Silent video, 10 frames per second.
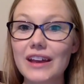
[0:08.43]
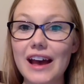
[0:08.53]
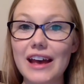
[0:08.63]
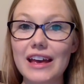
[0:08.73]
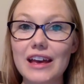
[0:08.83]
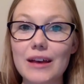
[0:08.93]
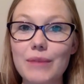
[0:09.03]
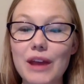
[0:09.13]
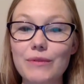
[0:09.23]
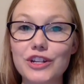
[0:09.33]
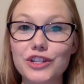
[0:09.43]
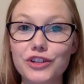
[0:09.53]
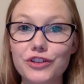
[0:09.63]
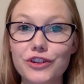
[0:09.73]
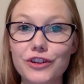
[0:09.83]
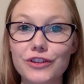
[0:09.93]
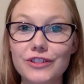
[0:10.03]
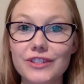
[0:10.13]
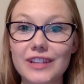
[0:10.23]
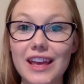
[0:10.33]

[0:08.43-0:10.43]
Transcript: I am a registered nurse,